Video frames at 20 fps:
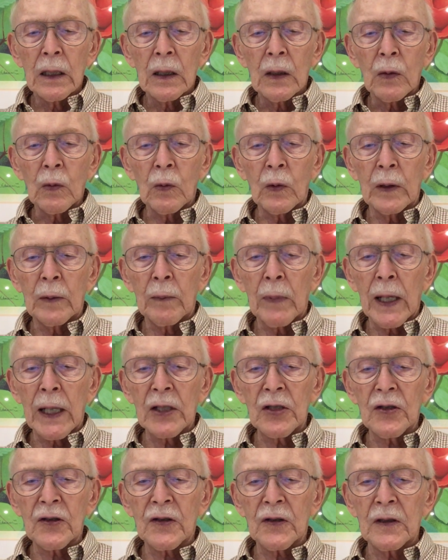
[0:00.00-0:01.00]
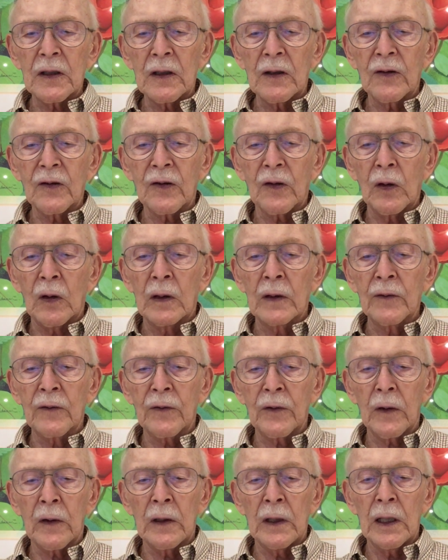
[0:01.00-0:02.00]
when Majesty has gone for
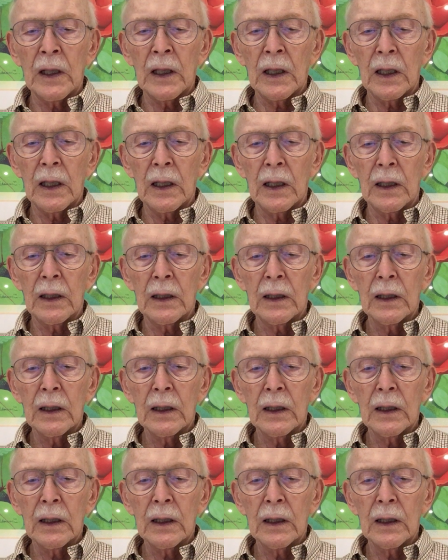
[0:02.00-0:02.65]
the day,